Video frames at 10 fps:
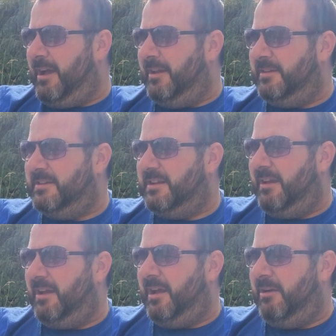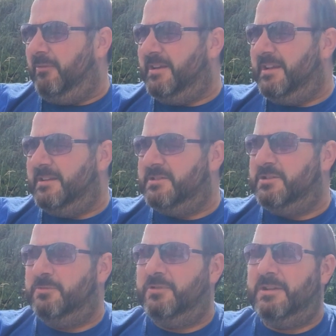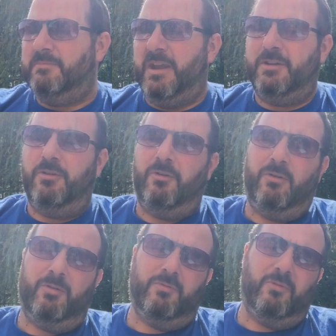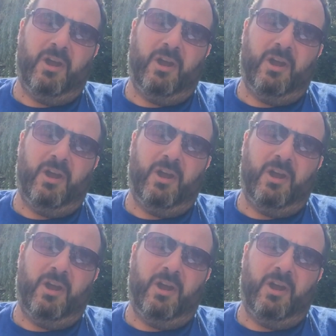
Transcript: and I went into the main hall